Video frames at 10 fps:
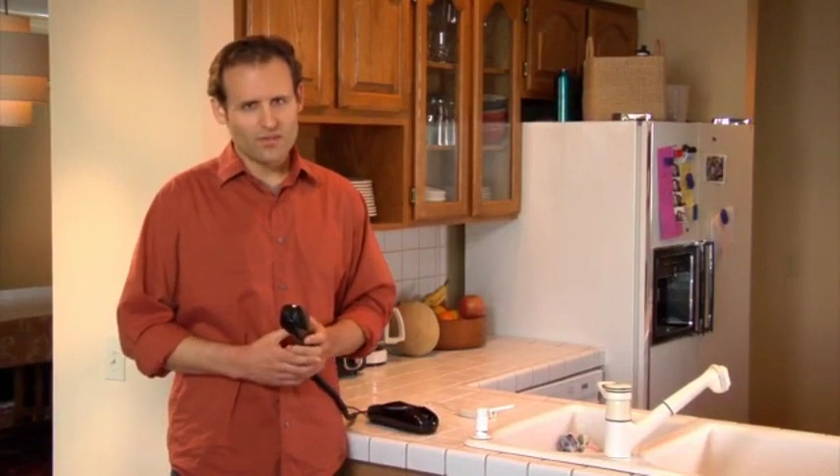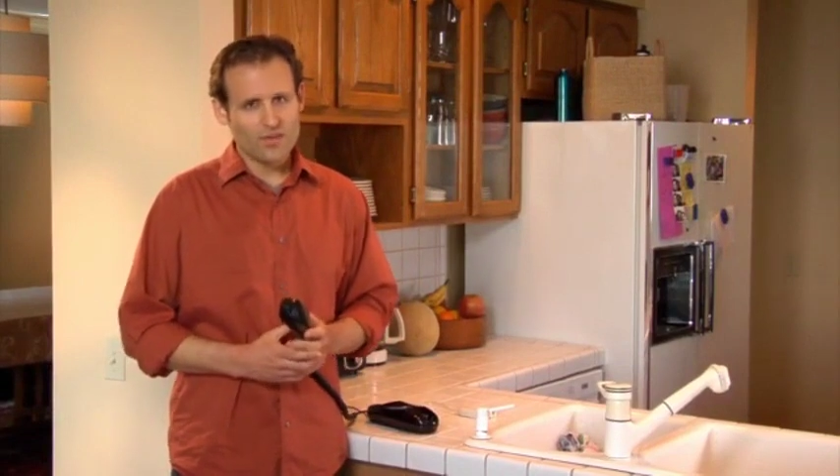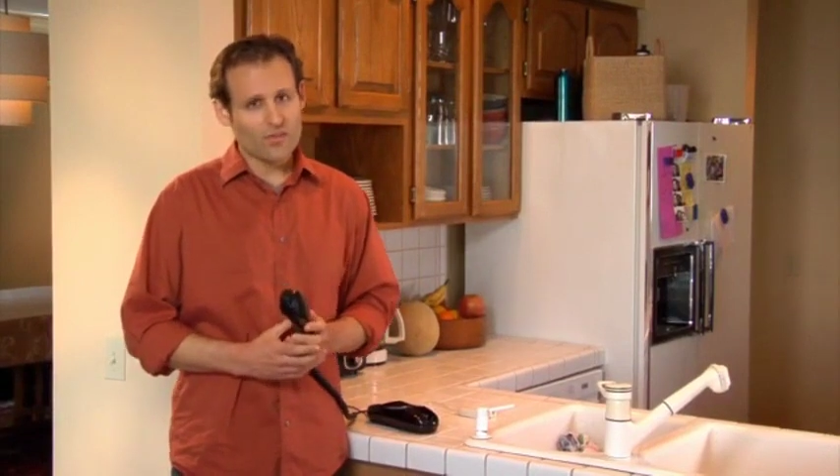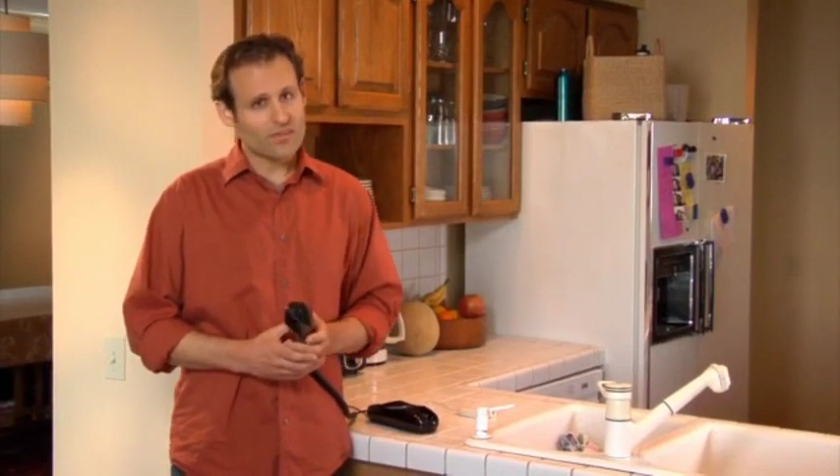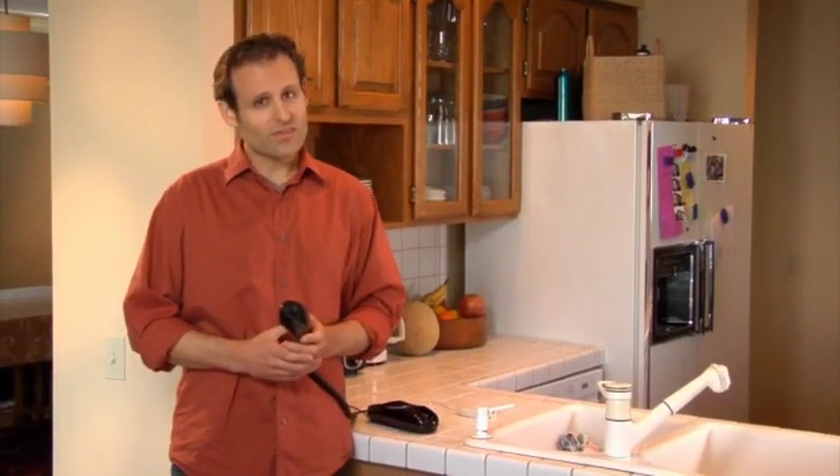
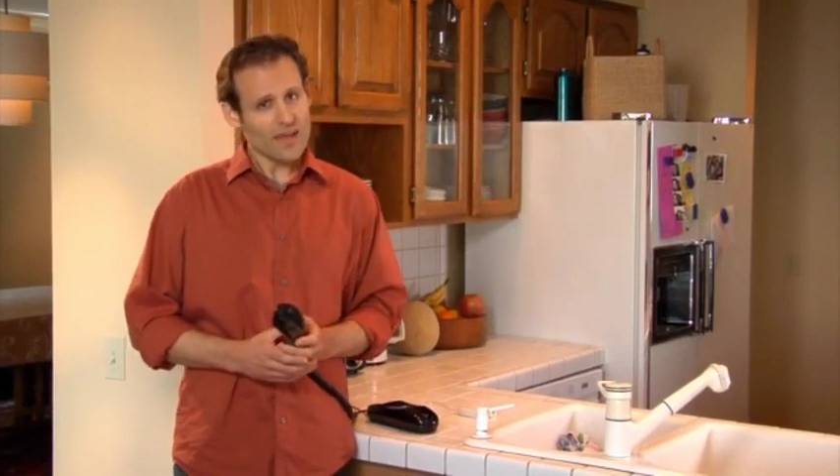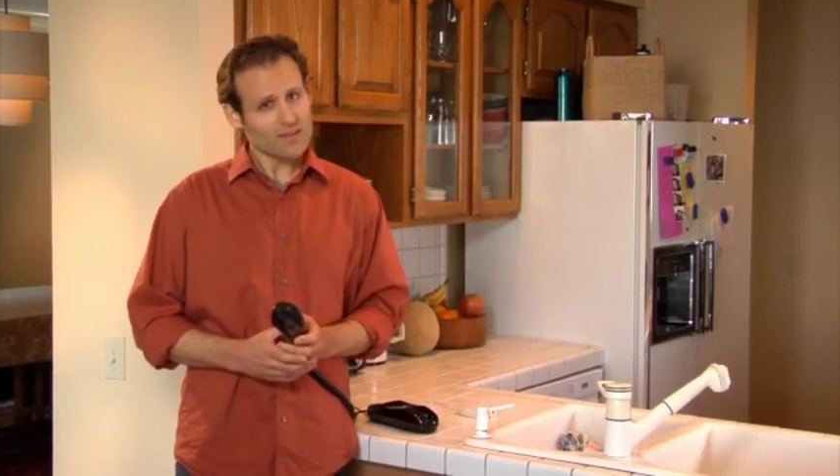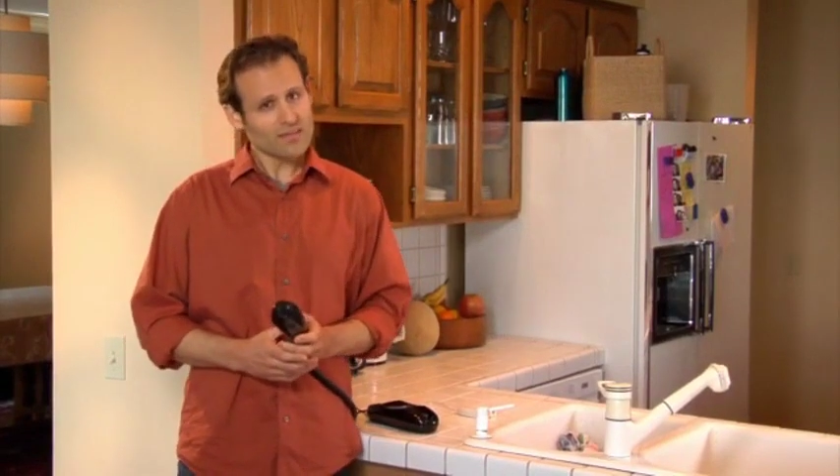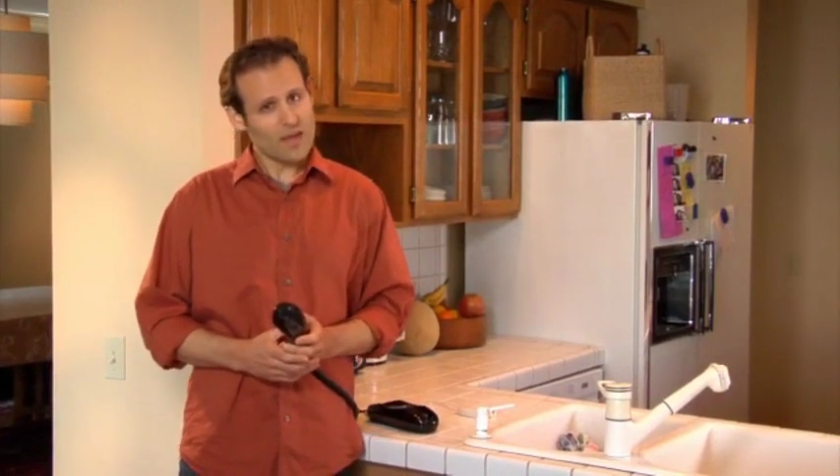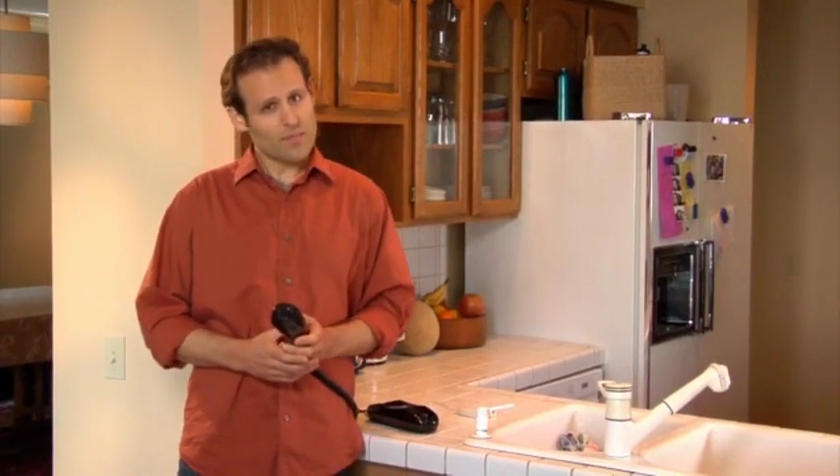So this
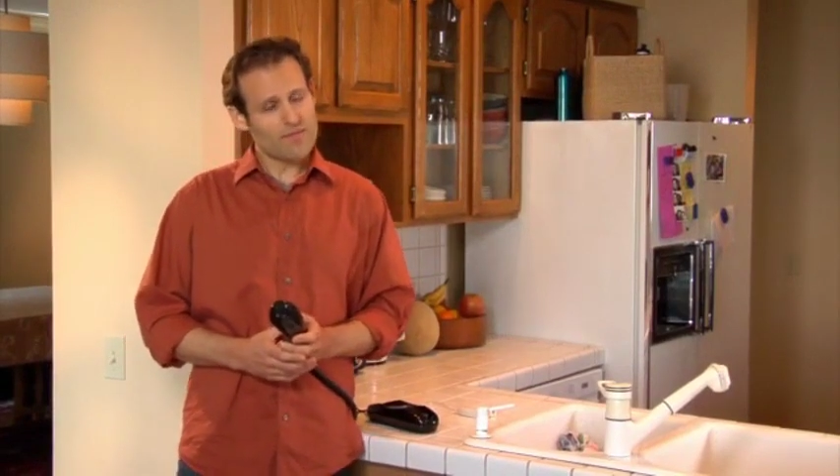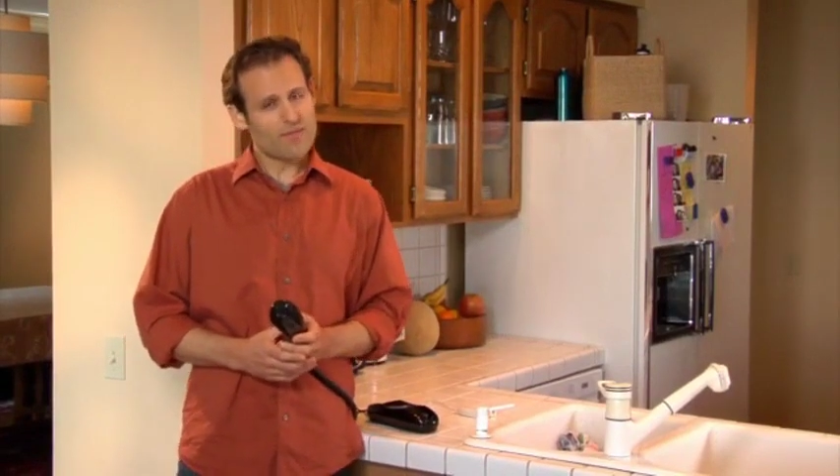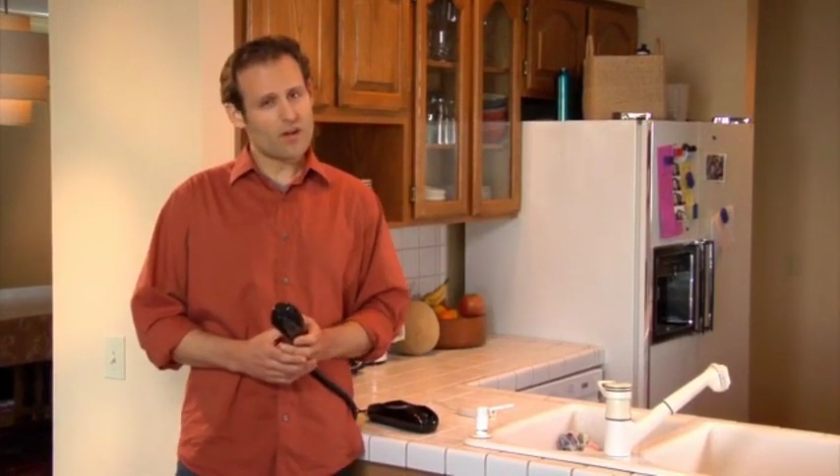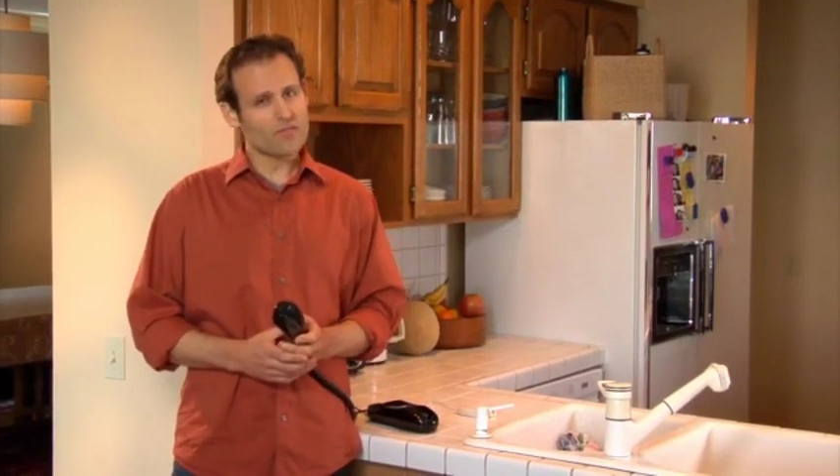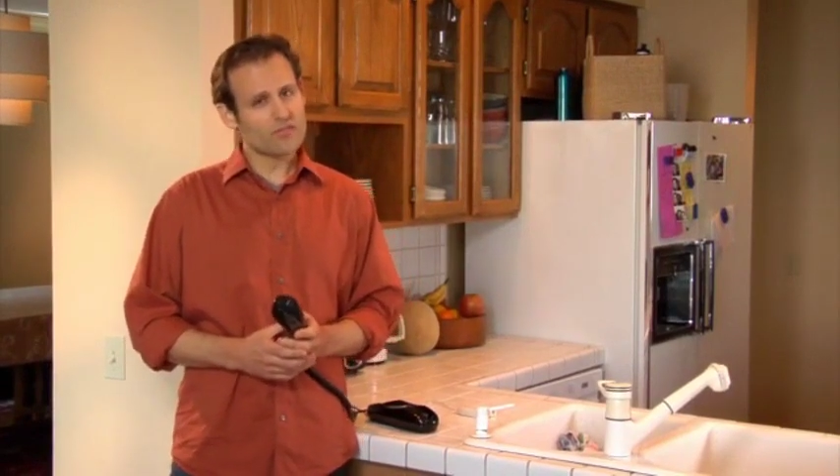next step
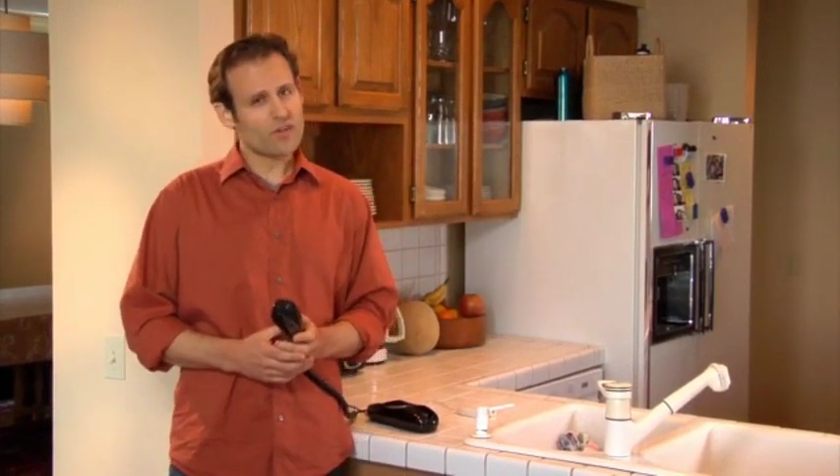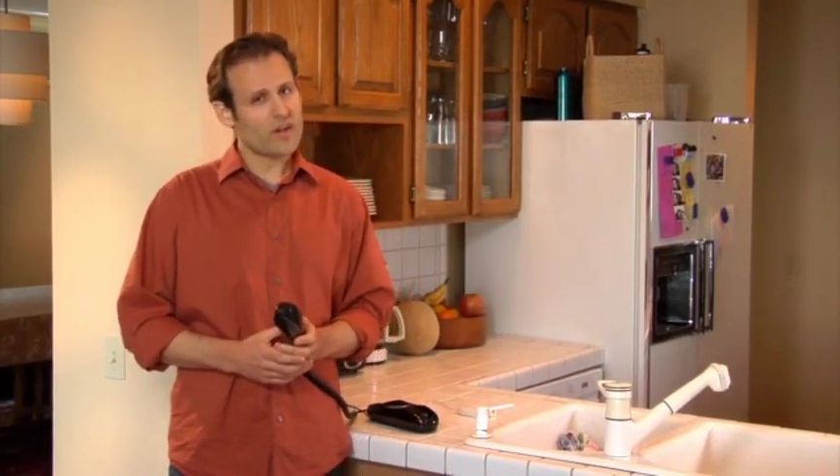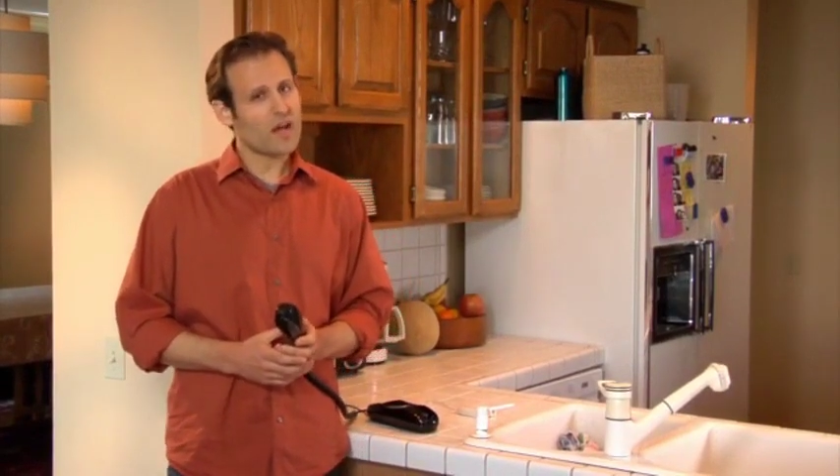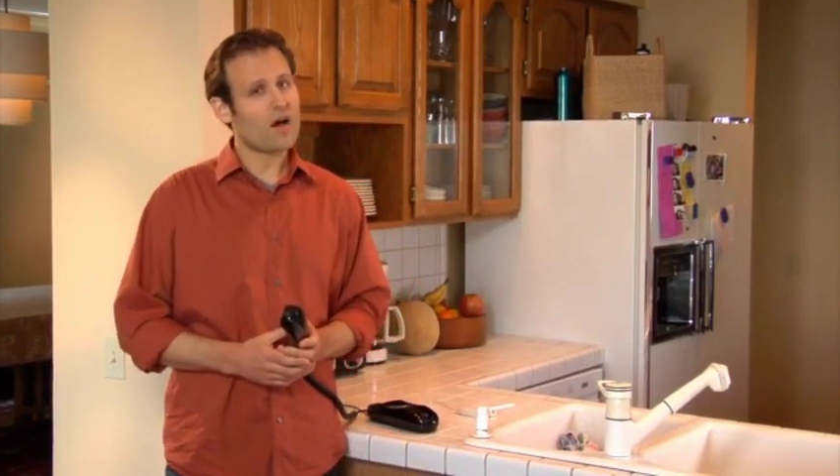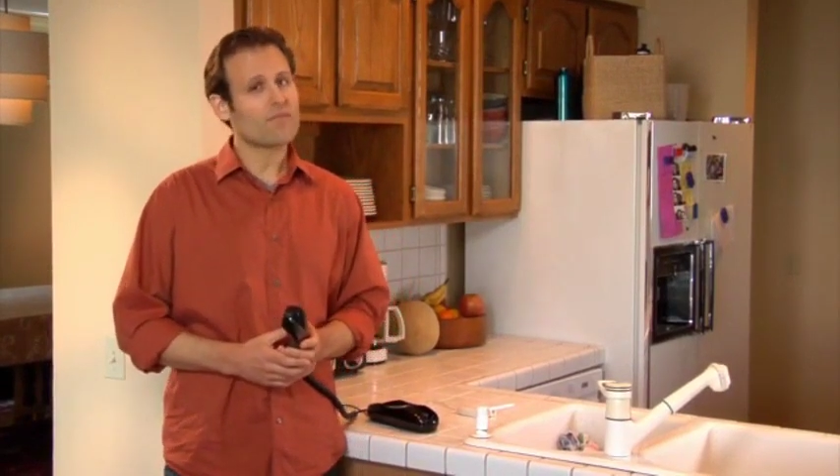involves
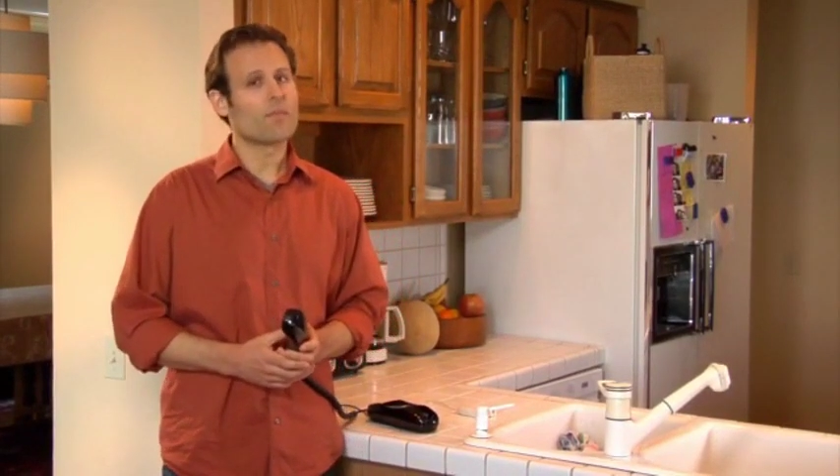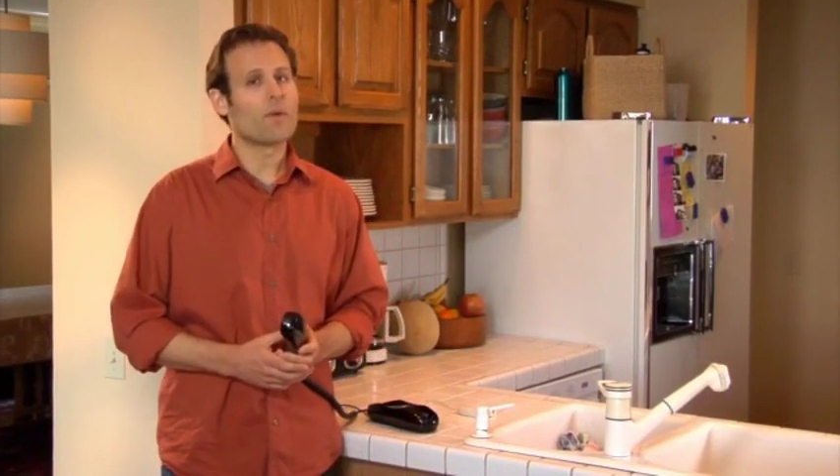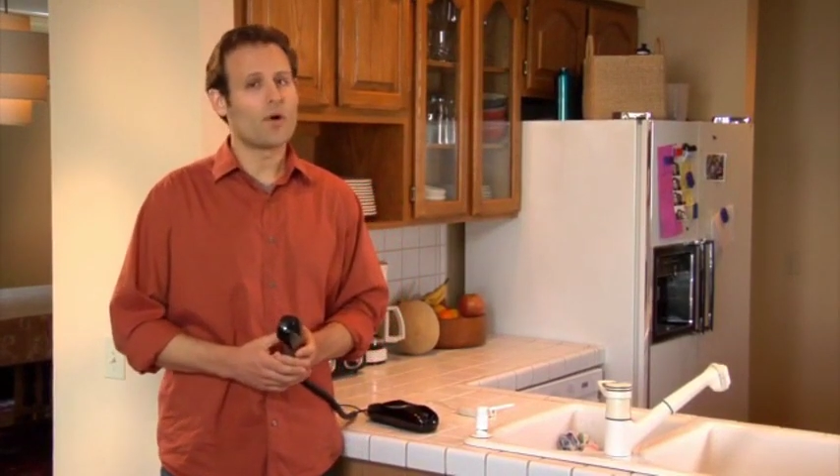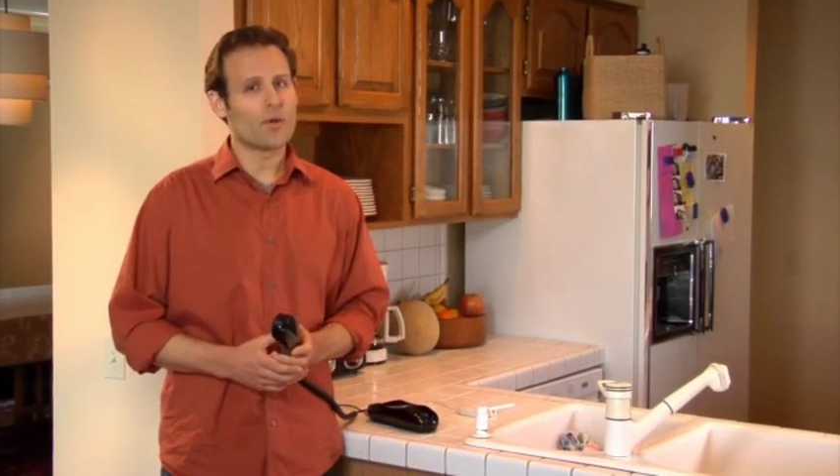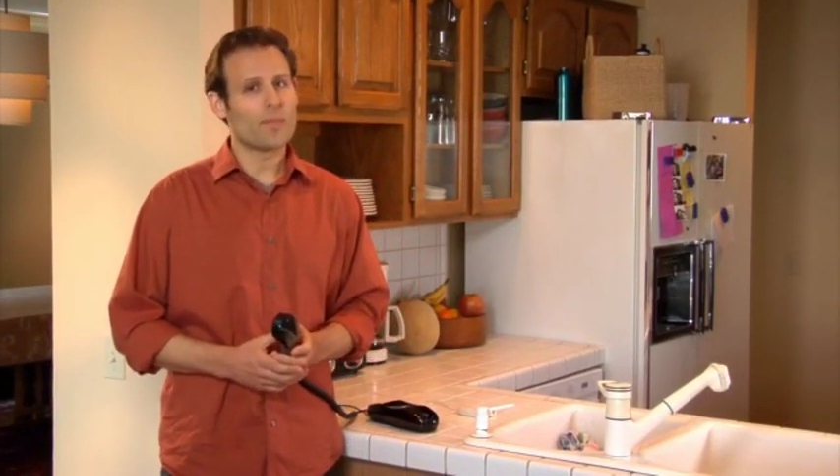shutting off the
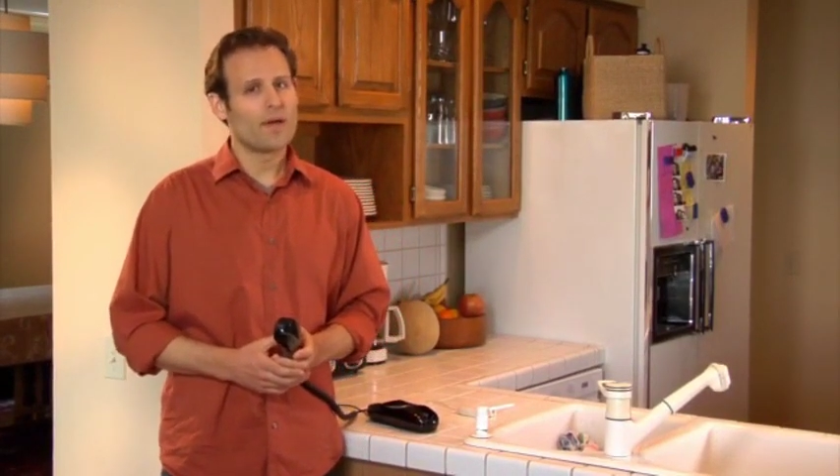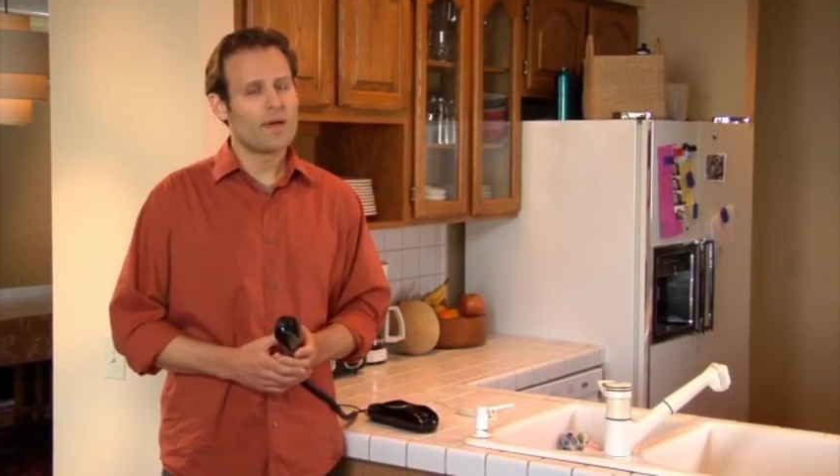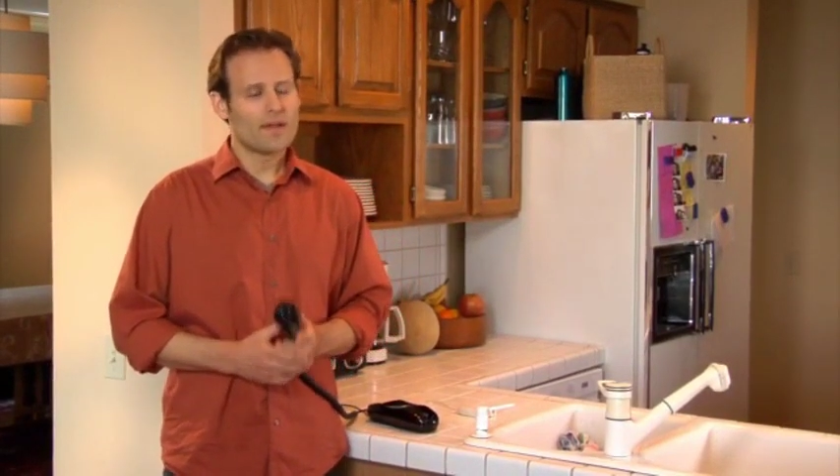modem.